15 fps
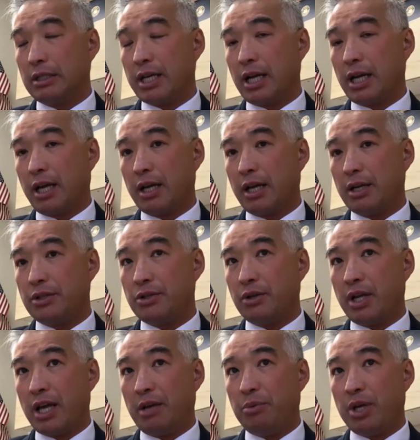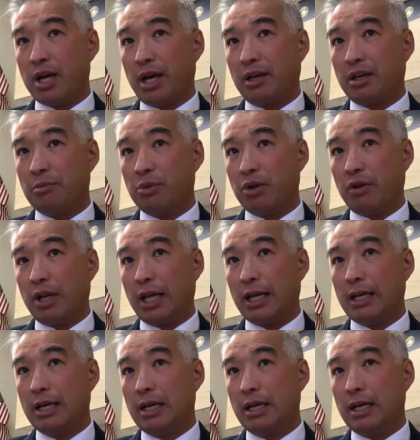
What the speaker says: dedicated to the API community.